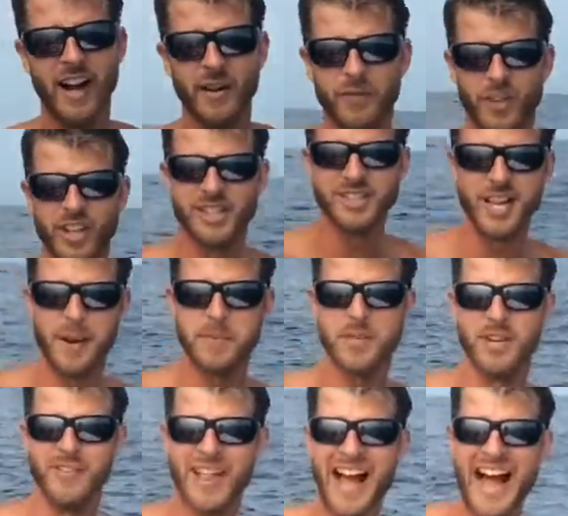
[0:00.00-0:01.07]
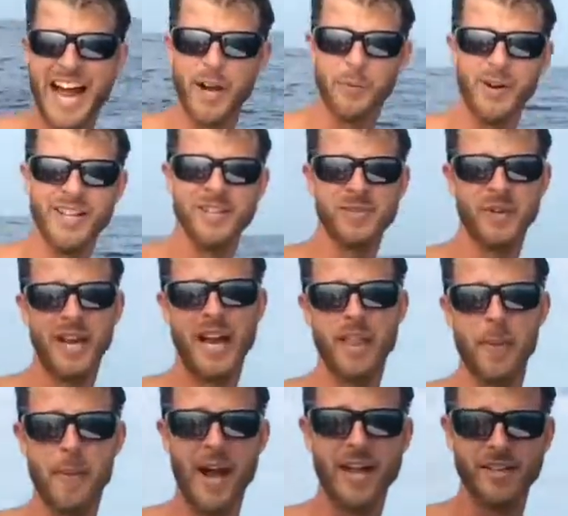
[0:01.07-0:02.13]
For the exception of the high winds we had
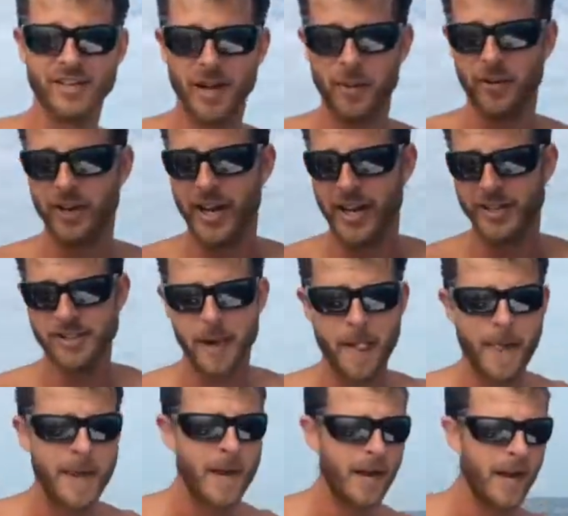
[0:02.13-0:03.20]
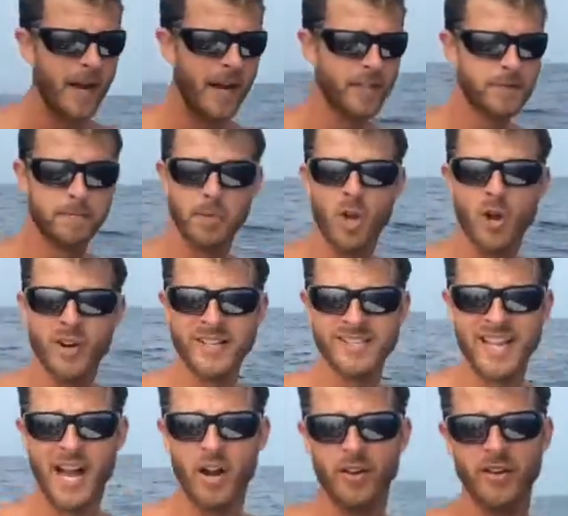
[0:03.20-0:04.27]
the past couple days. It's blown us
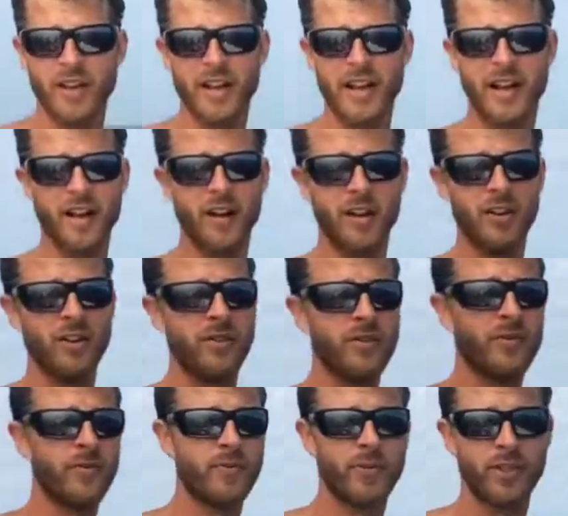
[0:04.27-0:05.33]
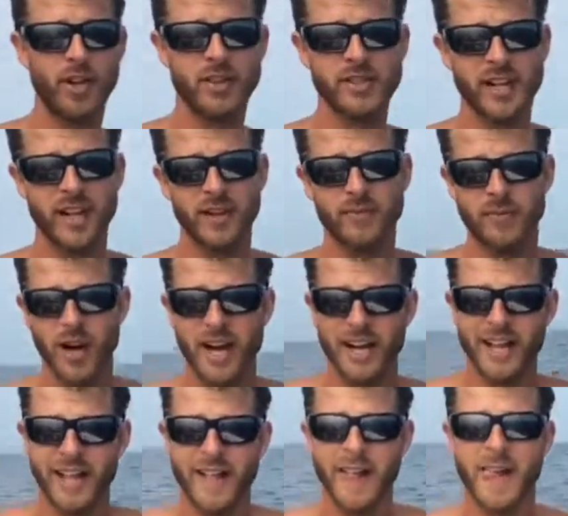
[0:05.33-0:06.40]
out Thursday,
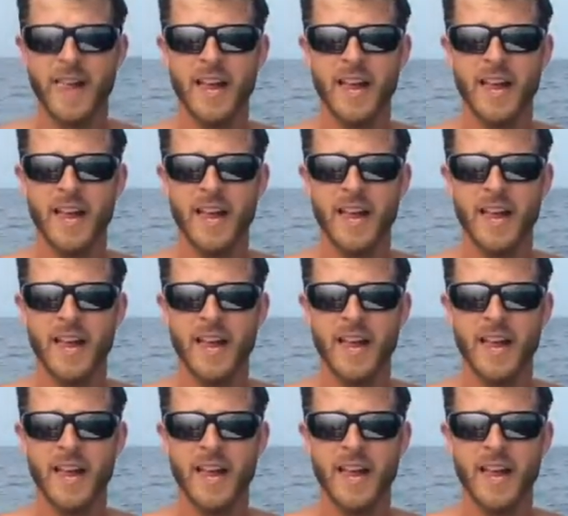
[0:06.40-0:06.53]
Friday.